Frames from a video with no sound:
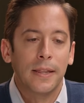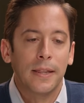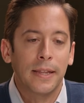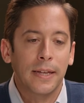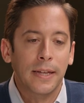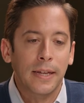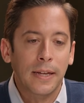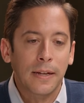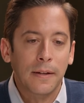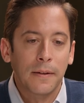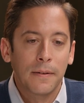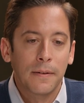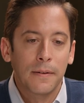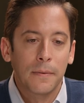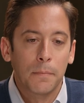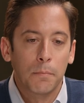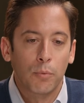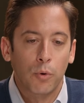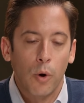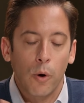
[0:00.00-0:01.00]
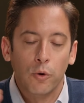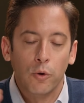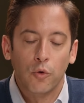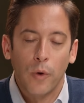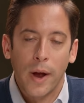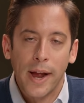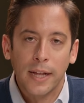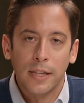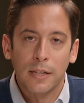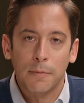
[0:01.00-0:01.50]
the pro
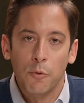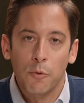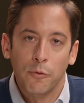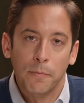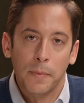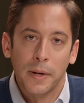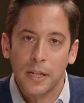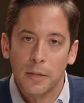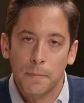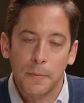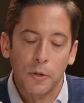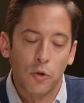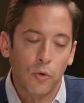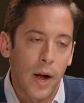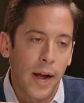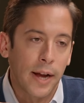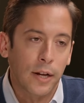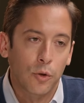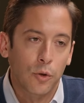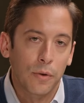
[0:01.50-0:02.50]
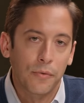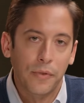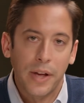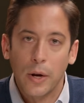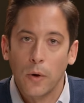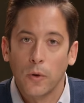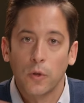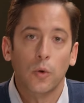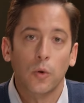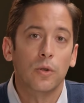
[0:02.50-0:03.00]
trans movement has been trying to
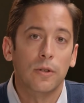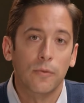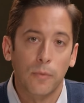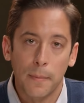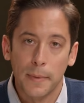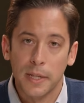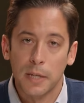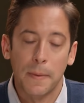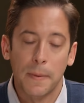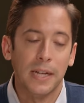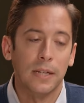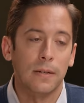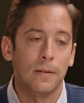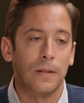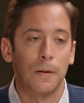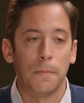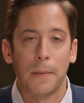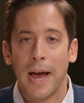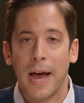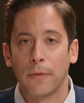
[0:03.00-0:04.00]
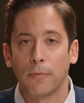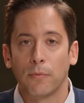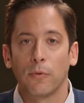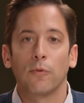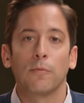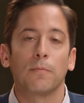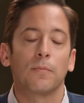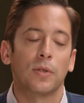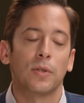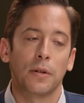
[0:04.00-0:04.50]
invade all sorts of women's spaces their
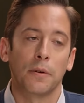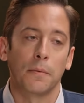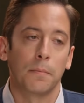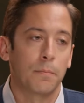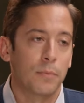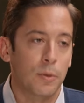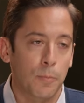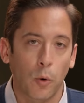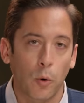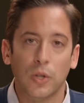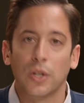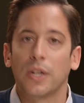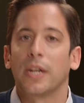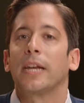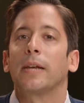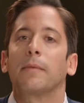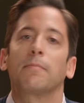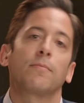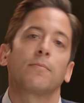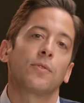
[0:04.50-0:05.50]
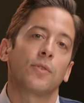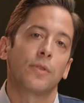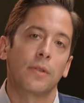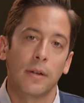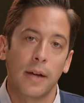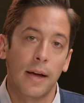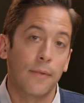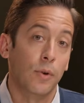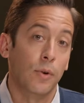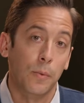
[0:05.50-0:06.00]
bathrooms, their sports teams,
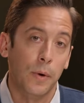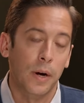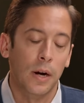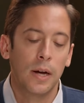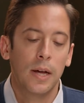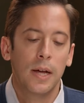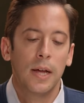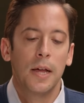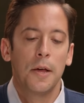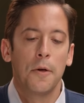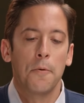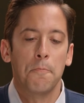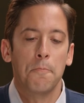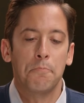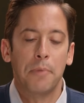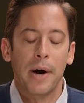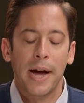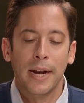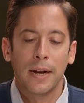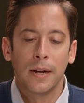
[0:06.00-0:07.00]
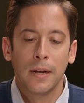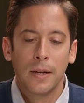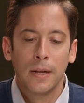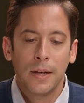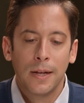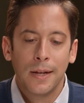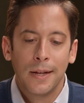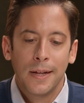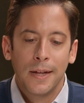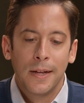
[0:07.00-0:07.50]
they're everywhere. But
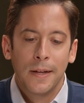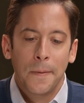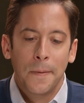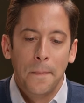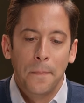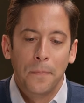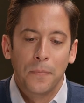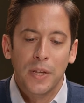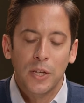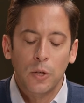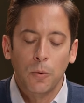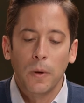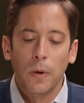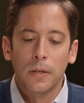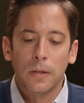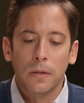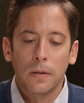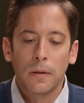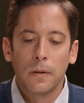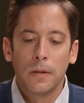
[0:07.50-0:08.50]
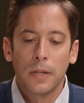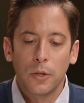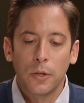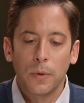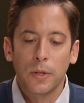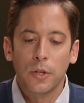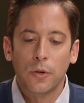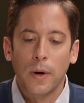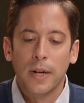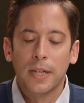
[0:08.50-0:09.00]
this one's,
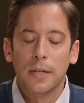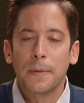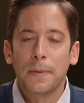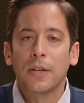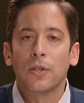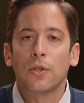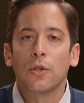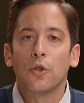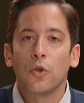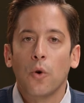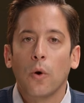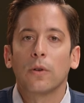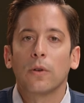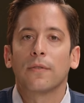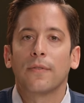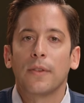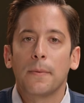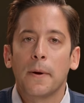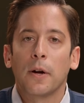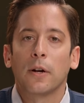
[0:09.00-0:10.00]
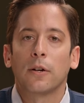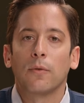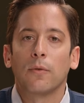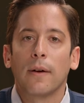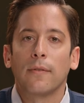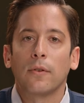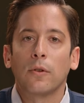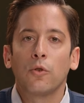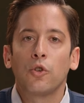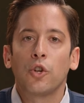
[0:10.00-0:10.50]
this one's crazy because the Daughters of the American
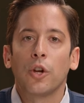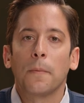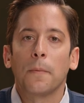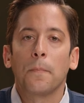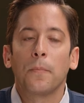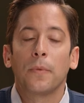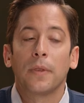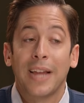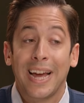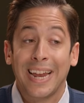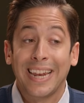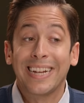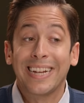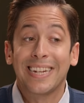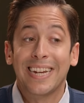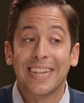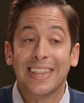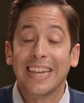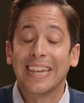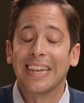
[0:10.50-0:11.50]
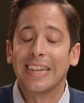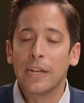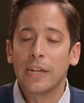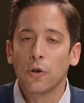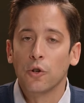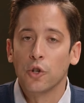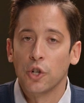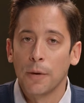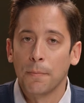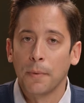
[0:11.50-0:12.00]
Revolution, at least at the
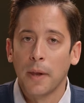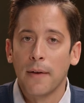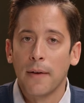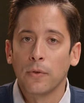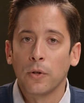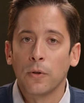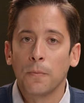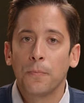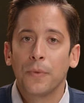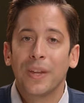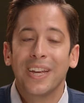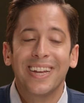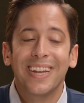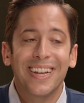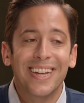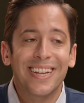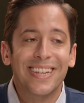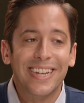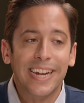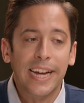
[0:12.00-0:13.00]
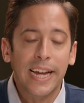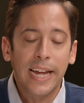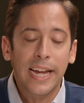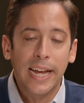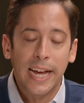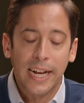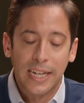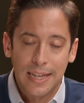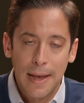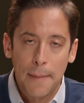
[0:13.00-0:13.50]
leadership level, is
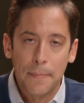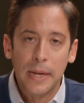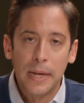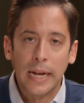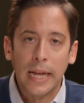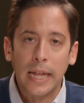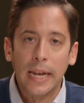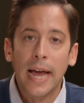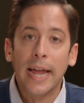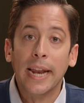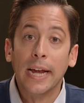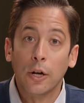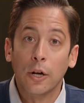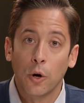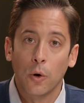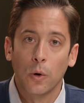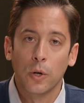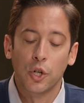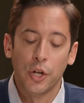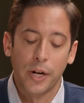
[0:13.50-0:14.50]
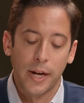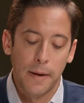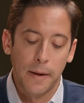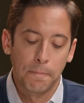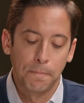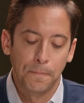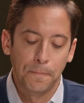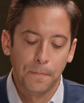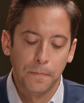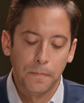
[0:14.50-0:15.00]
accepting it and encouraging it.